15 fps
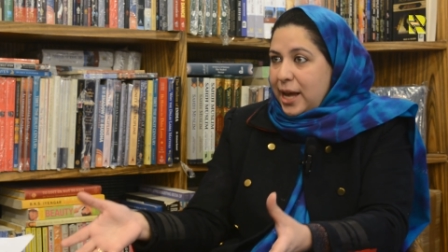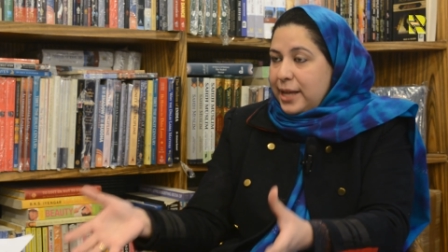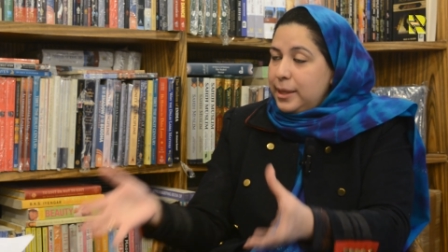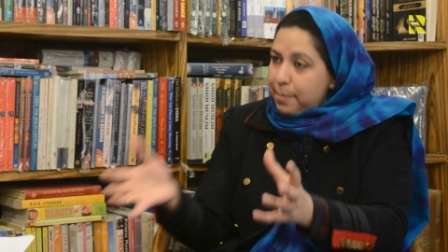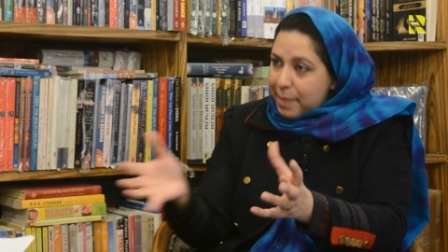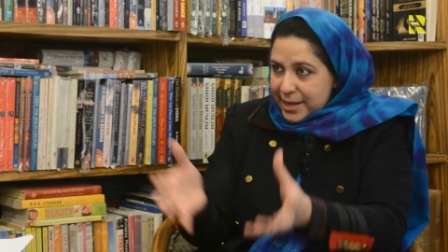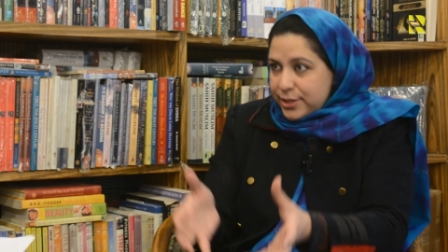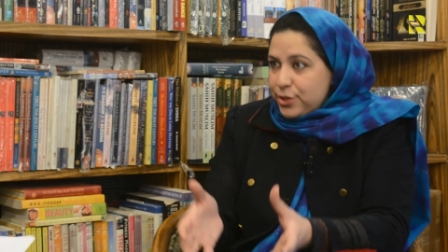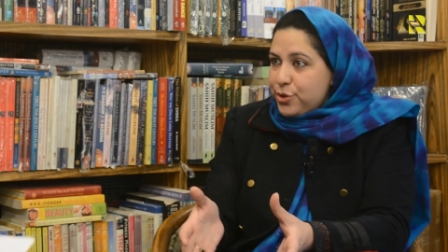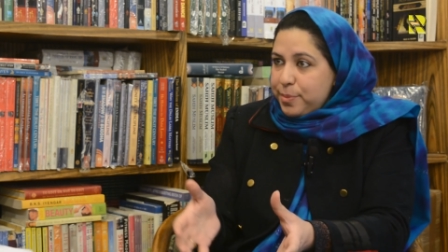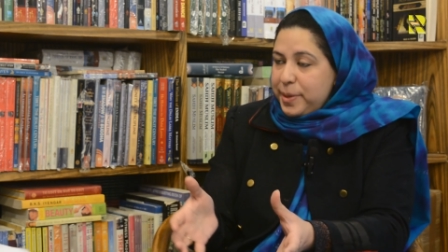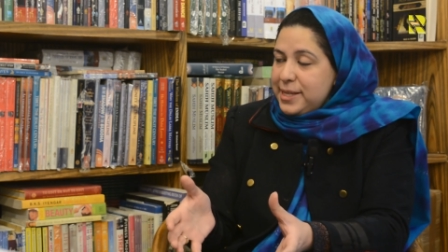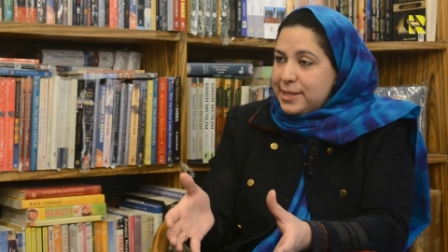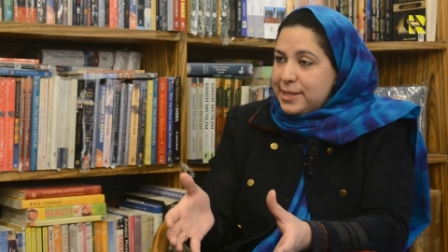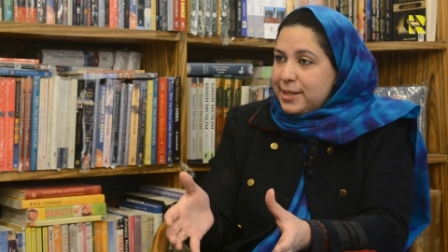The message
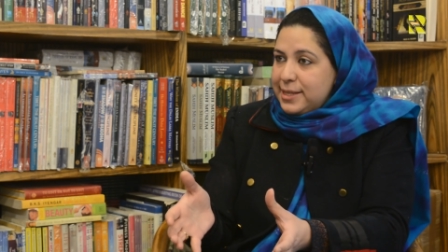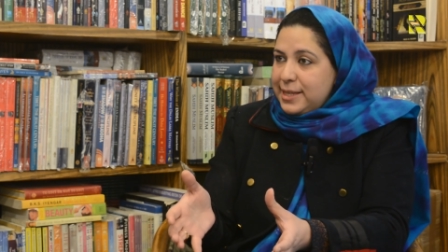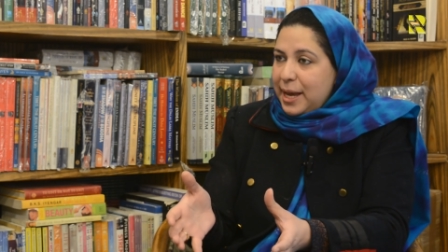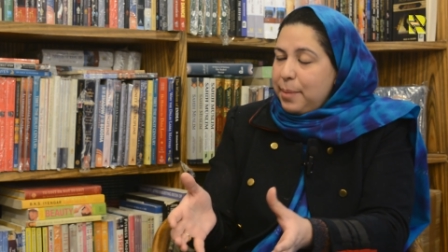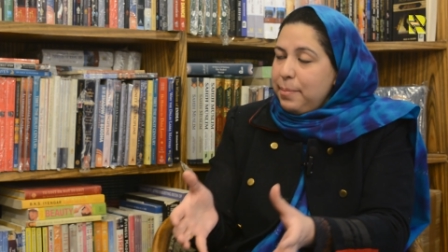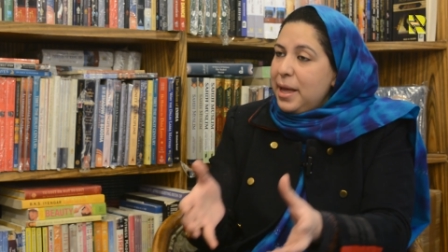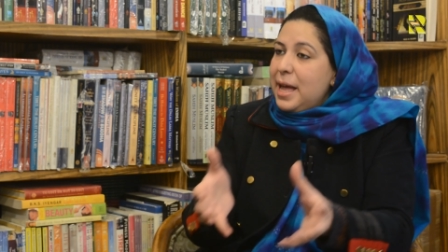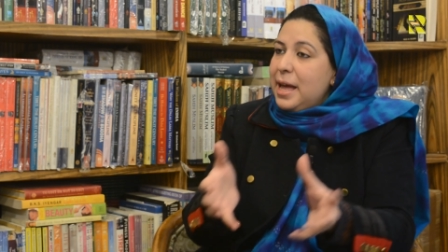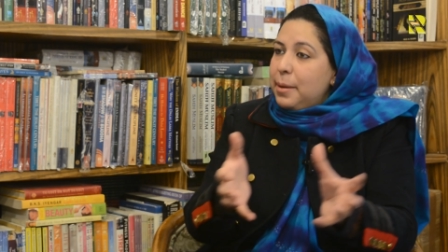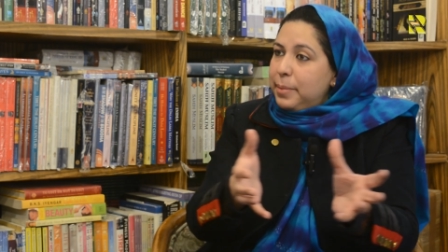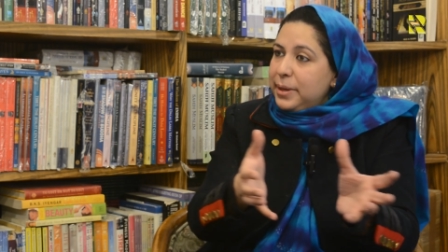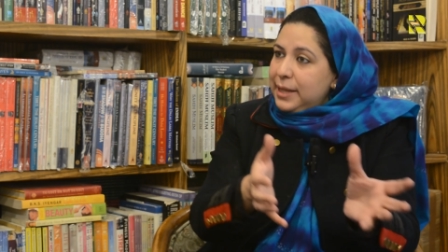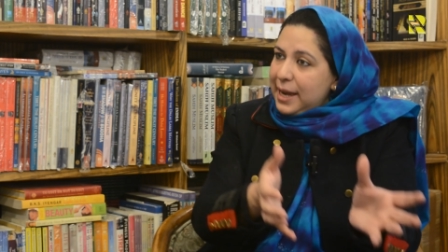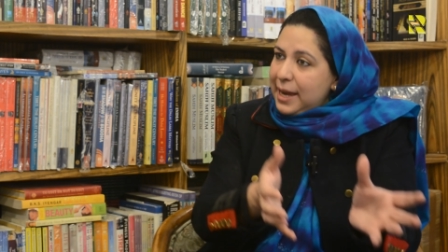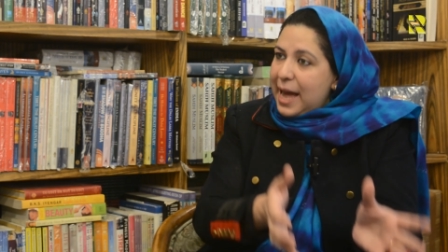remains the same,
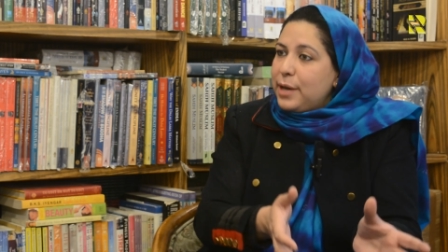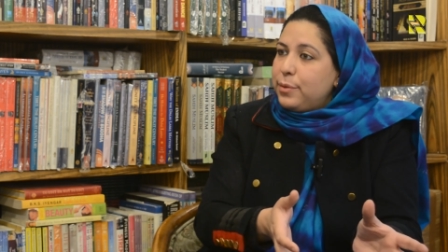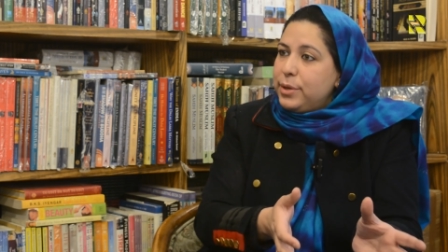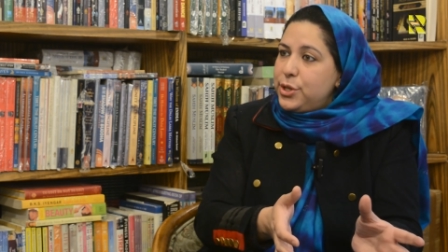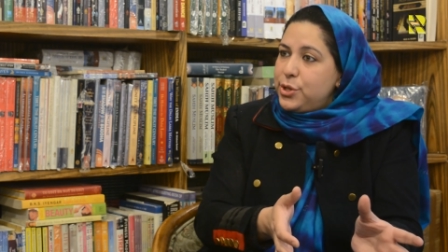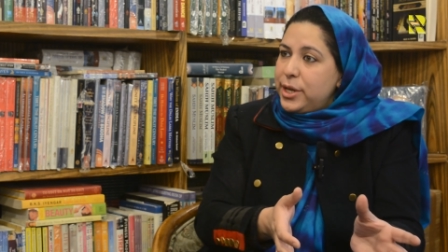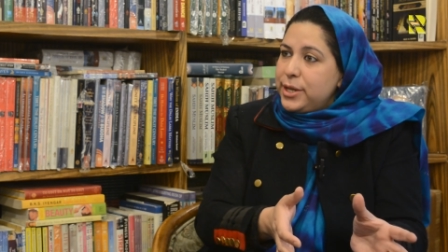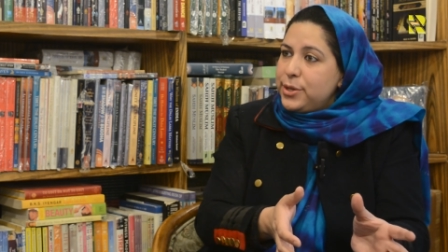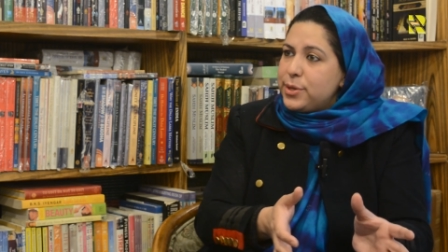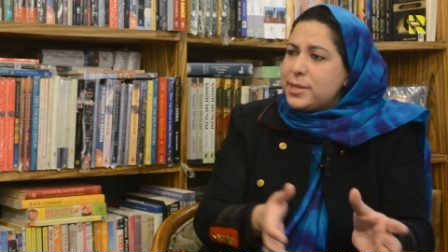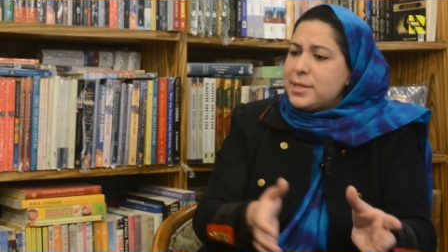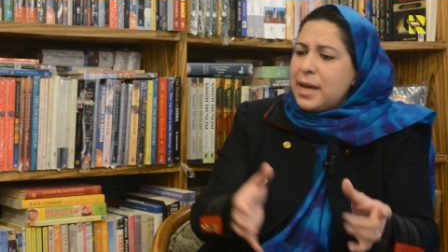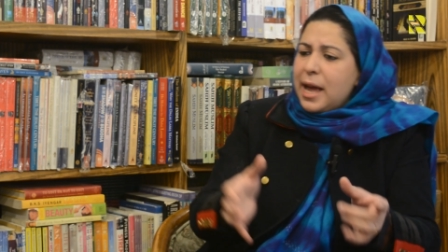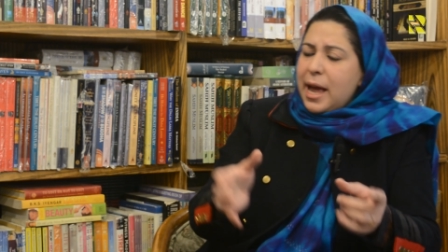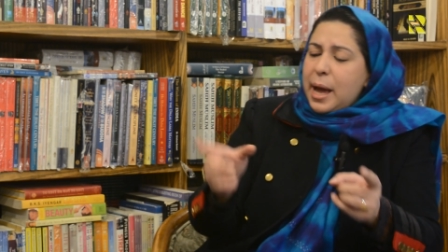but the language
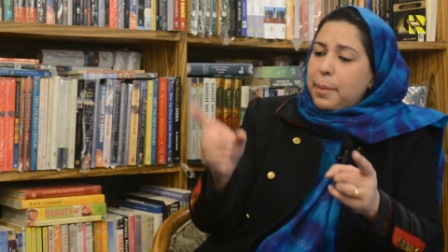changes.